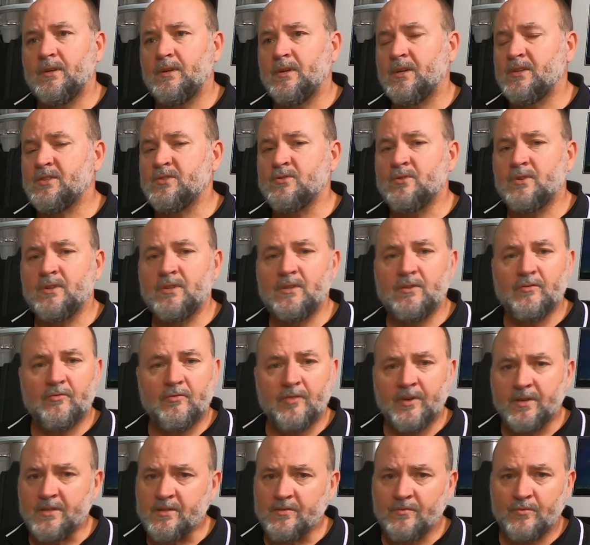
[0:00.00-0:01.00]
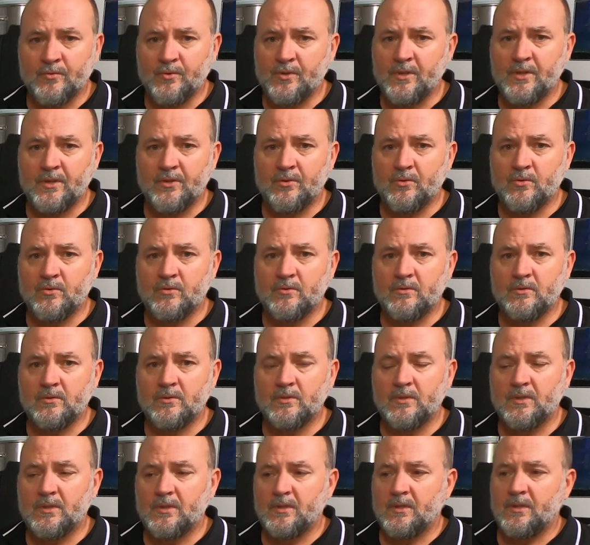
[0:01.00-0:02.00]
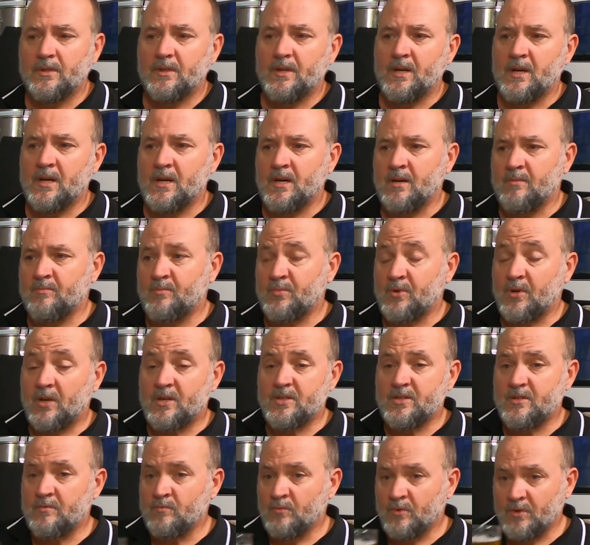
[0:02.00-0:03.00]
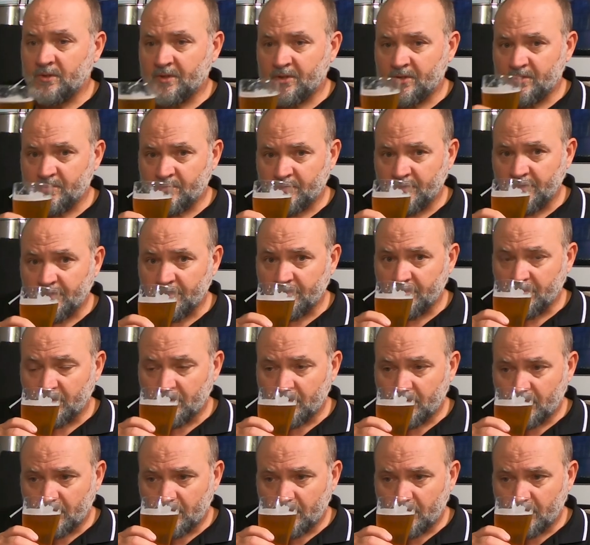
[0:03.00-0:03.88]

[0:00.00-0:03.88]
It's not in your face fruity at all, but I'm actually really enjoying it.